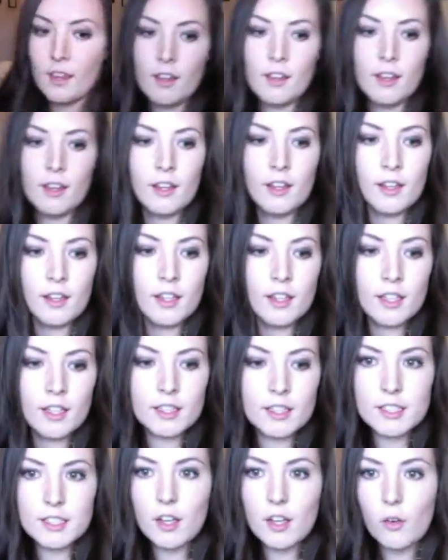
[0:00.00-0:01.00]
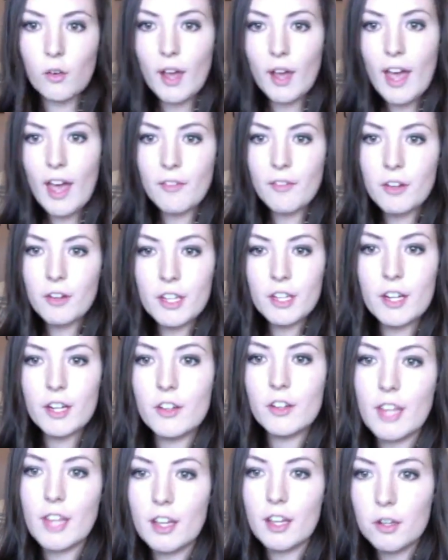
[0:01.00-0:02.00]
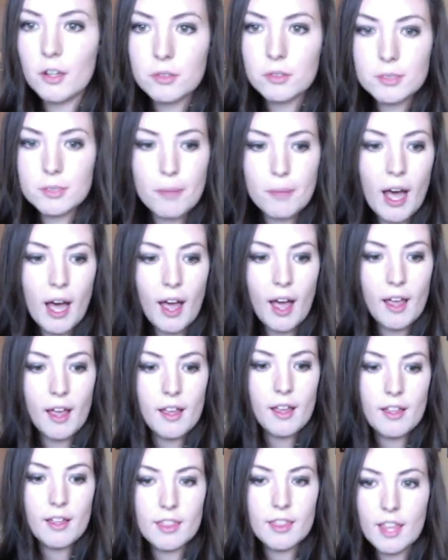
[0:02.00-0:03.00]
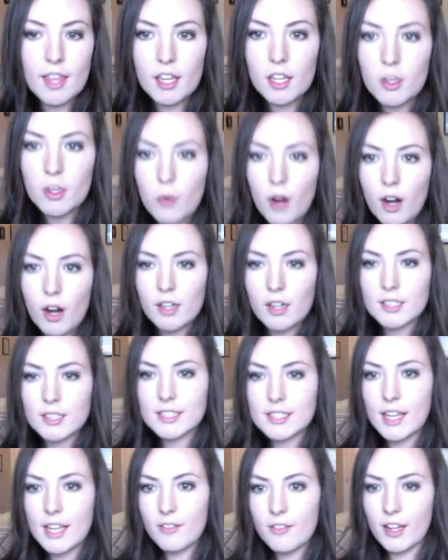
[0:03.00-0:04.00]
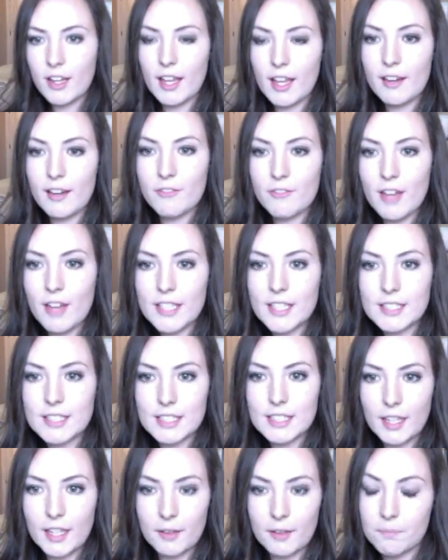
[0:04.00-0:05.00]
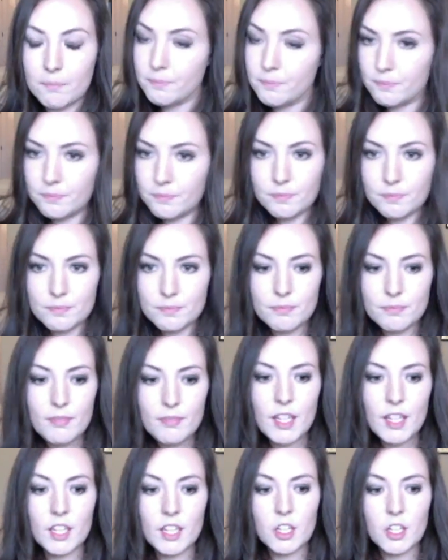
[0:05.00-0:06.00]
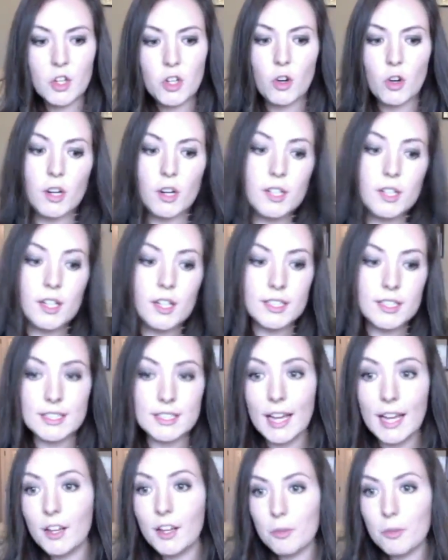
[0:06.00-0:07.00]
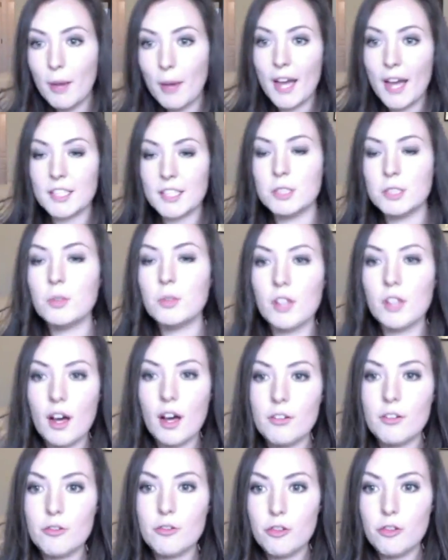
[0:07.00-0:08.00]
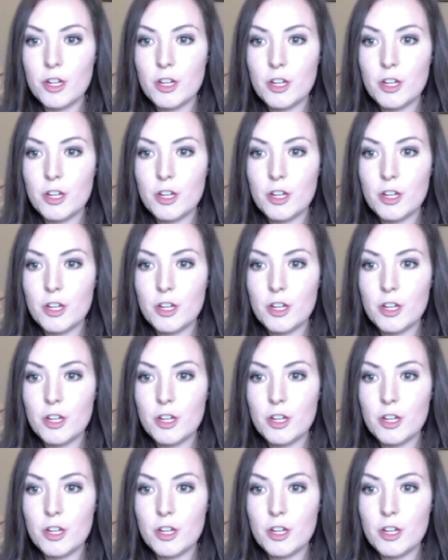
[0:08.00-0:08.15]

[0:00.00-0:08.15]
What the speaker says: So every year that goes by that you aren't saving and investing, you're saying goodbye to a lot of free money.